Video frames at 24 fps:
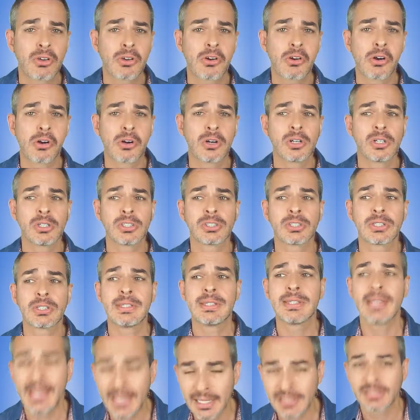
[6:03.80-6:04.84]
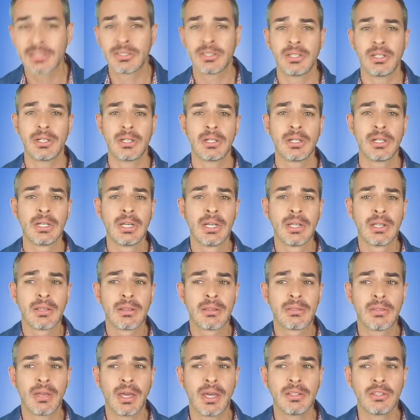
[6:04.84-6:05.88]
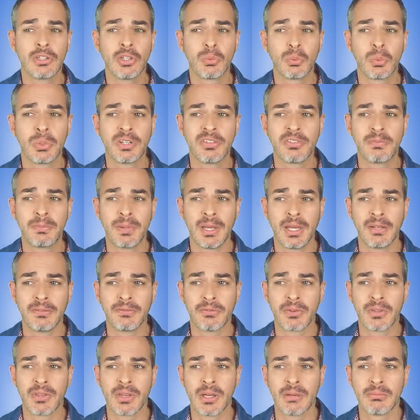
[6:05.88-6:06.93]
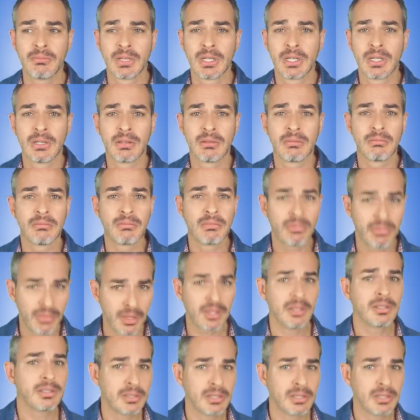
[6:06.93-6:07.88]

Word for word: cars next year than you would have paid for them this